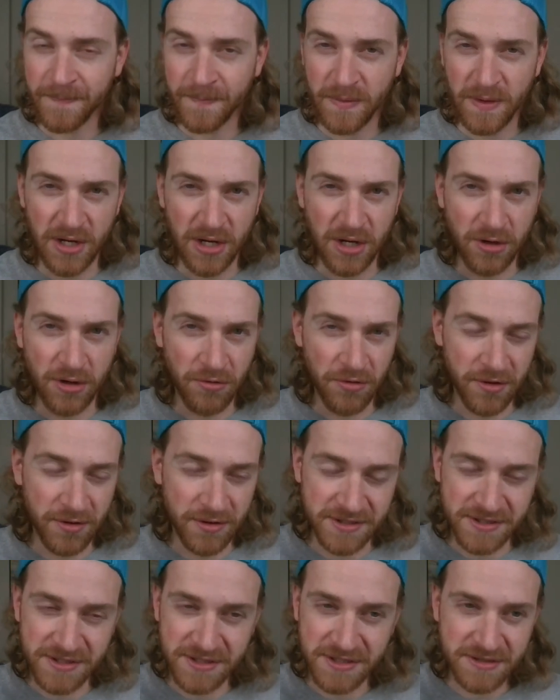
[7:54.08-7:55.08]

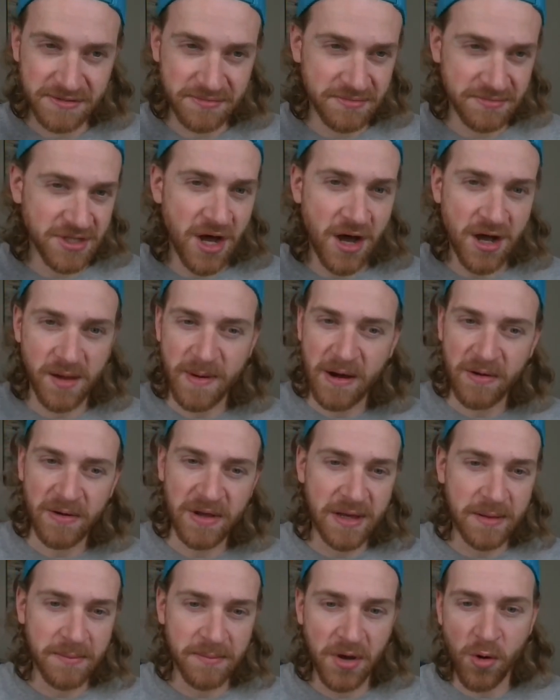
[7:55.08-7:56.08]
there's talk about
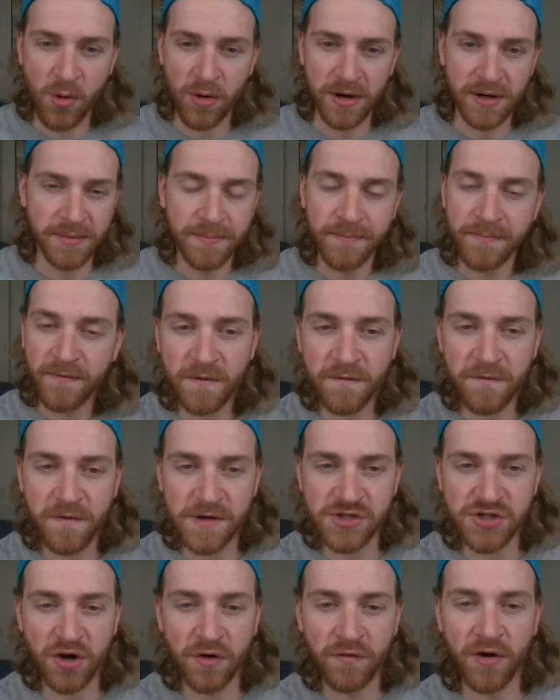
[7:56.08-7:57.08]
him going
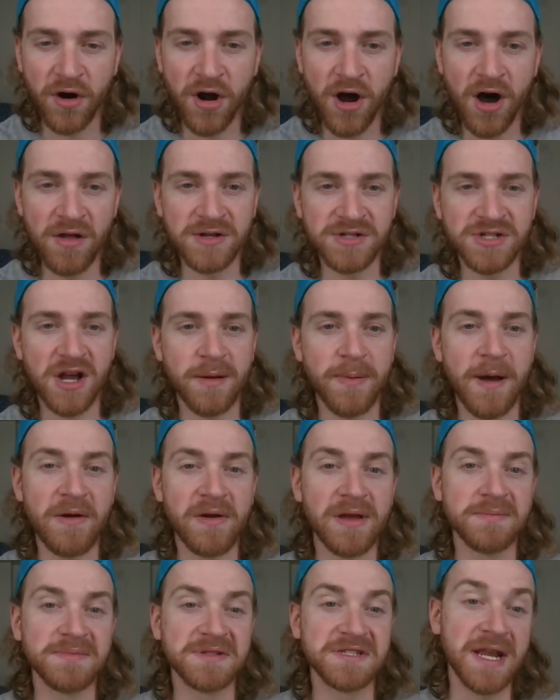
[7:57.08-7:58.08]
first overall. There's talk about
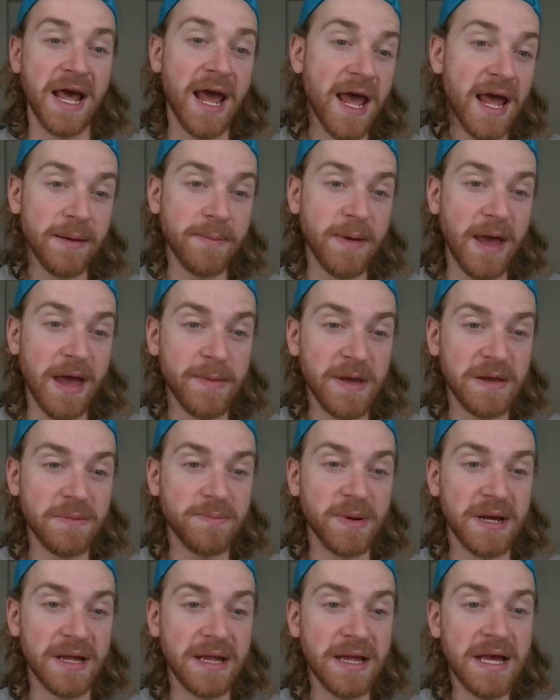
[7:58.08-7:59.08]
him staying maybe.
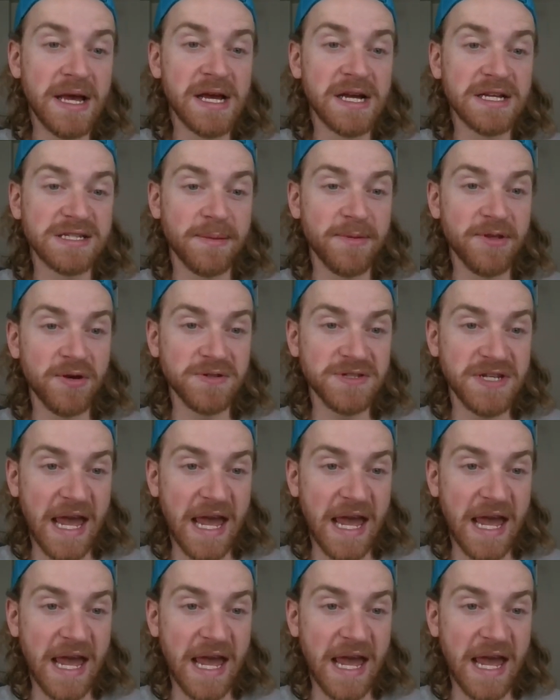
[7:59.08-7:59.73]
But some of those